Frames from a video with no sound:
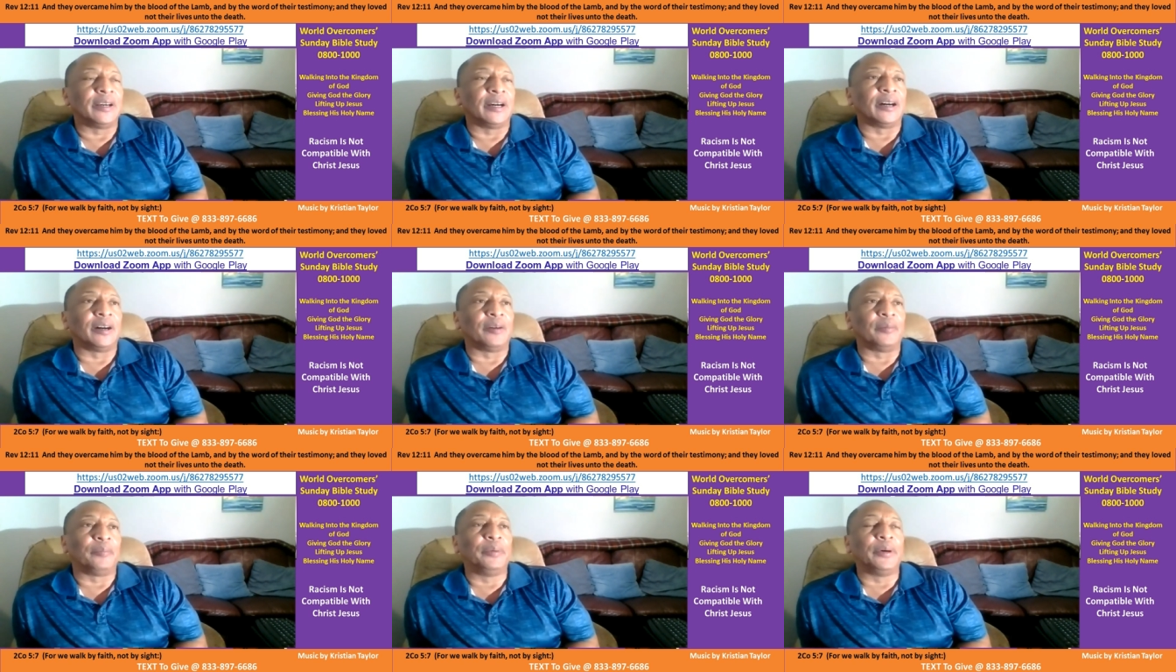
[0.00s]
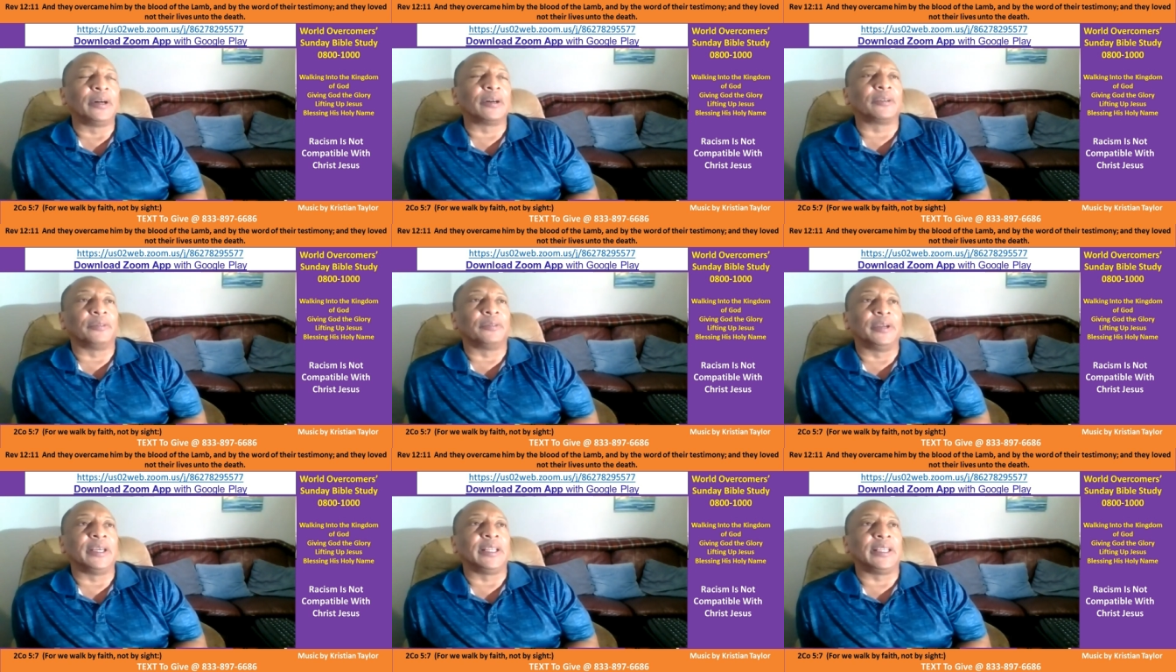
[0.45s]
uh, book
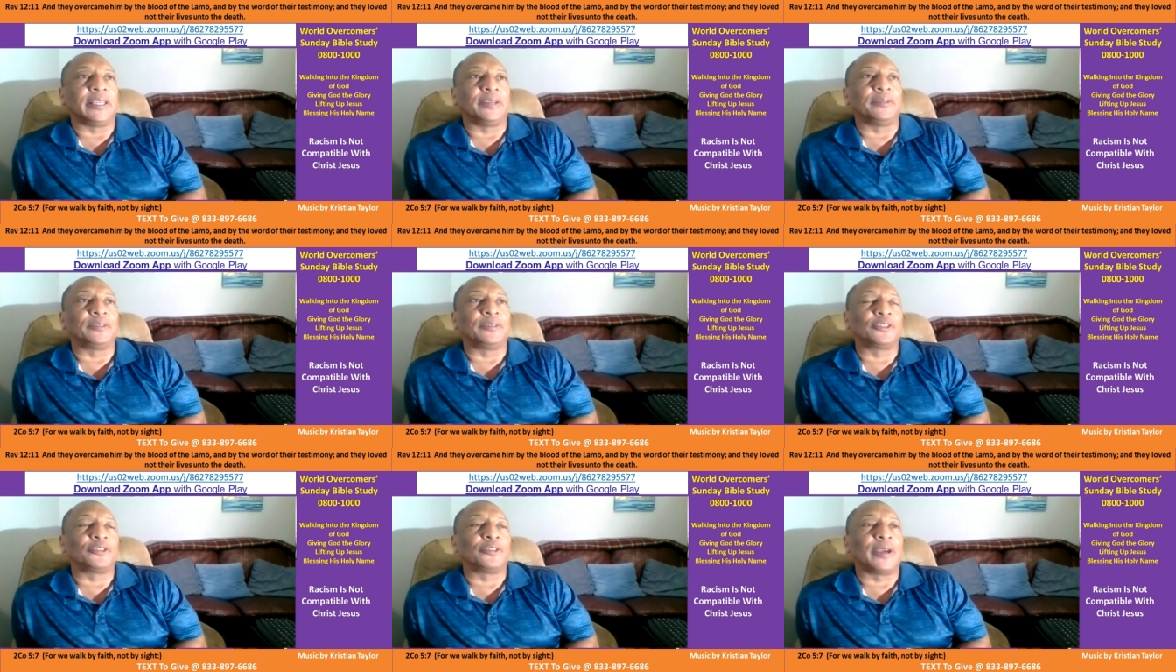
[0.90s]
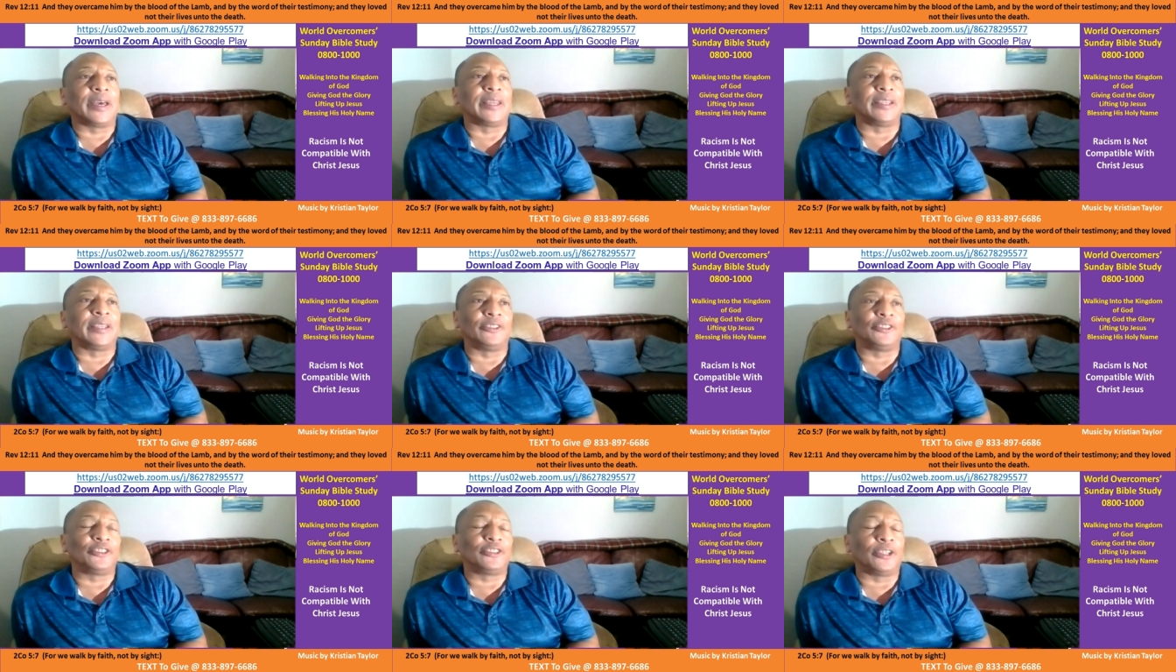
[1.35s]
really was
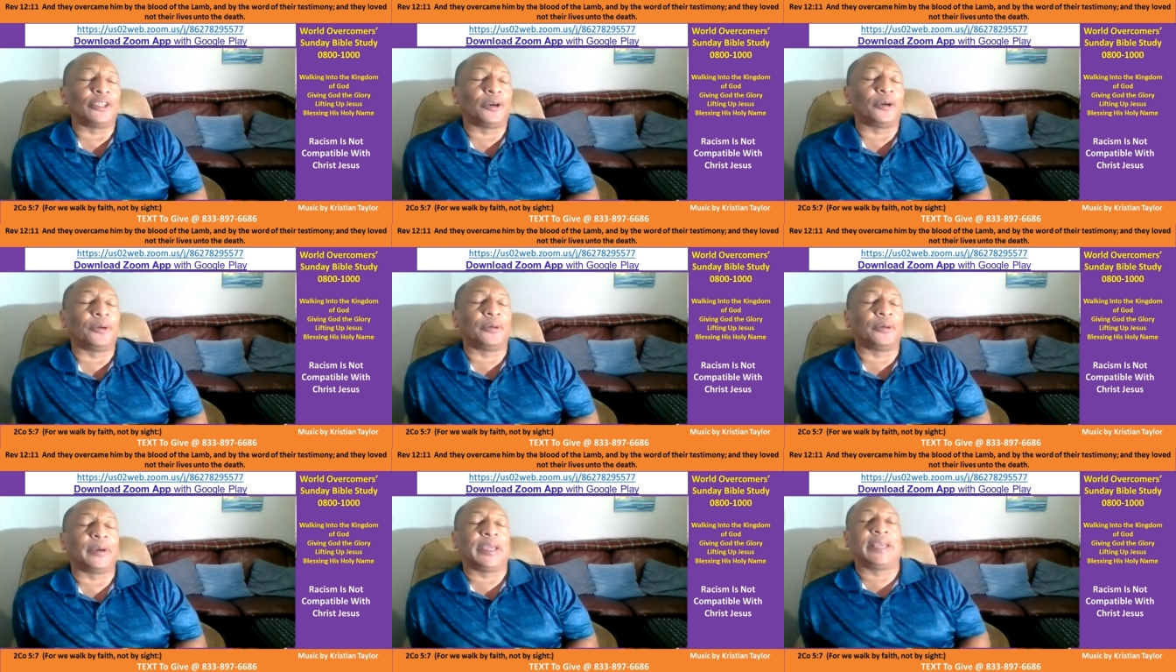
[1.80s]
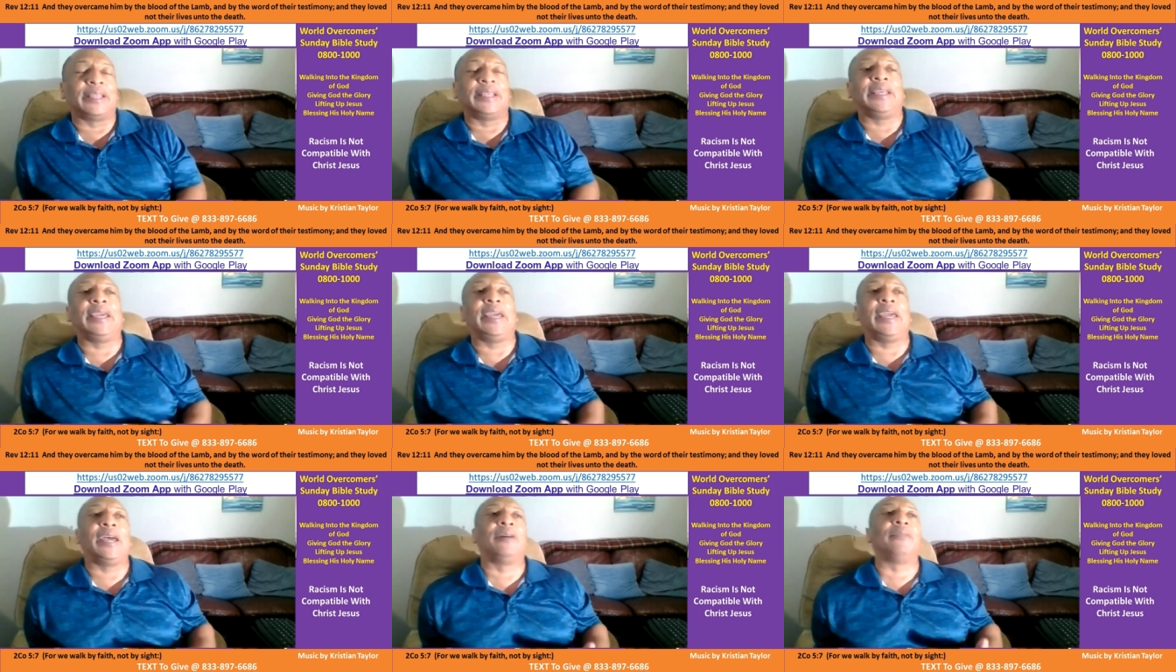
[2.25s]
trying to show an
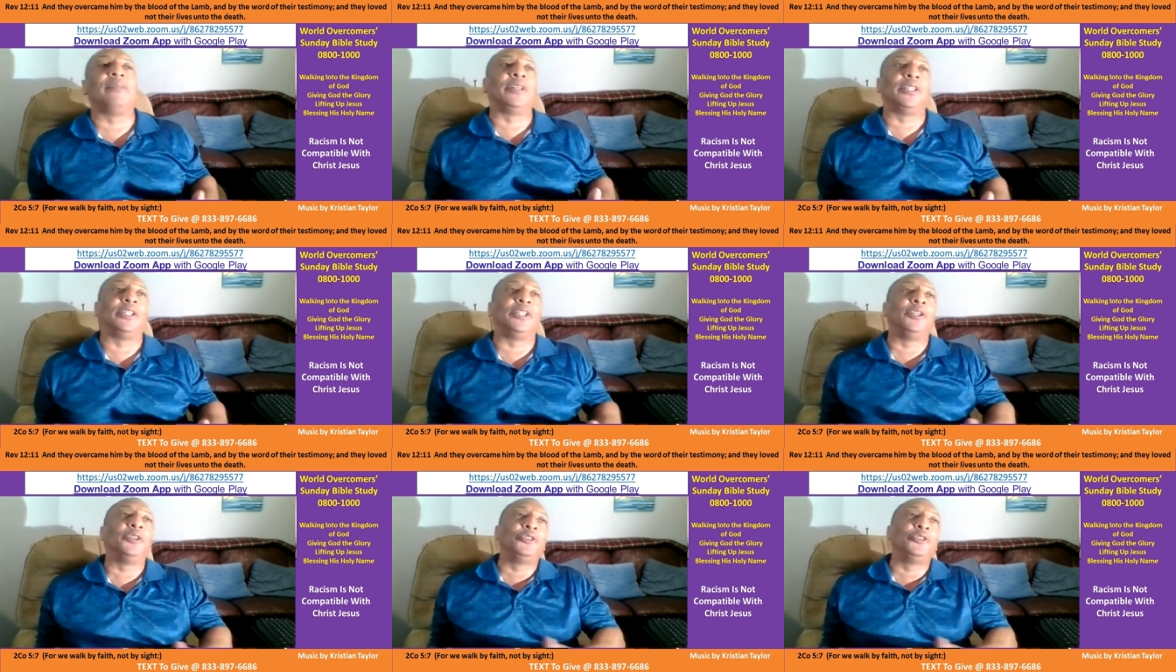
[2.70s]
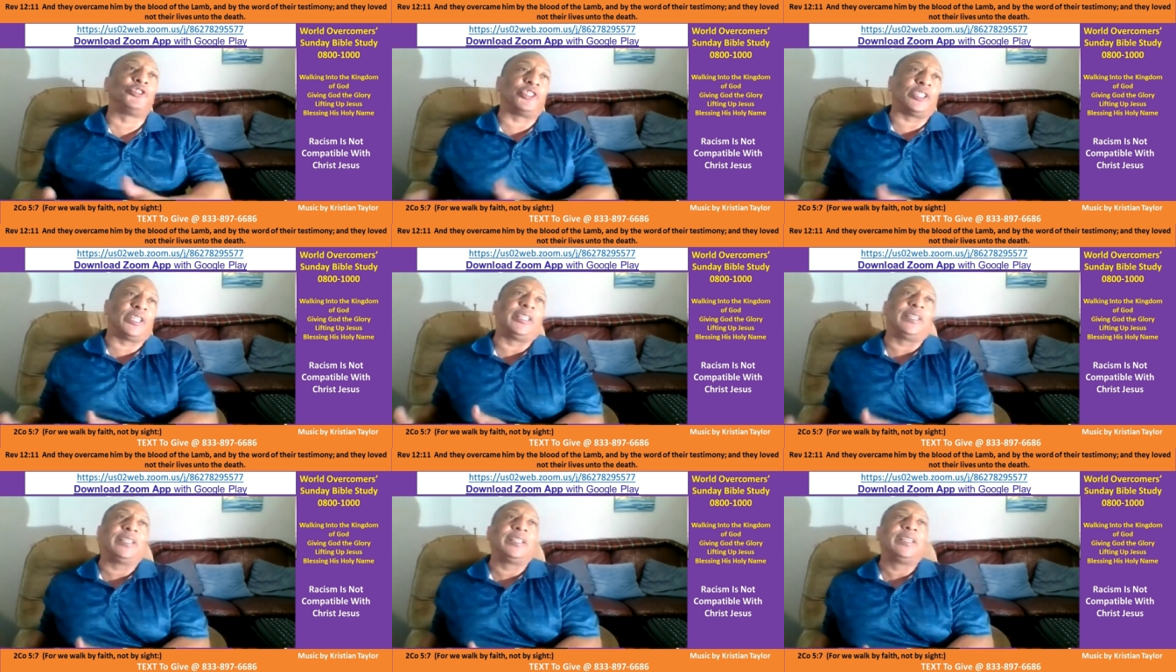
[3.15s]

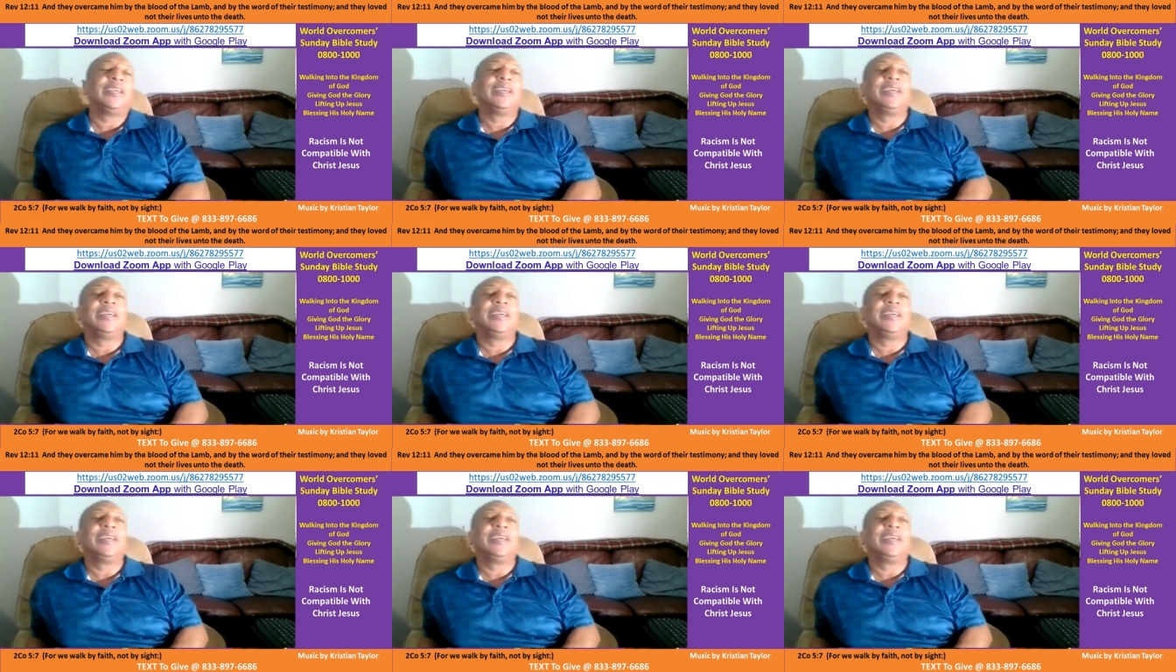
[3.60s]
evolution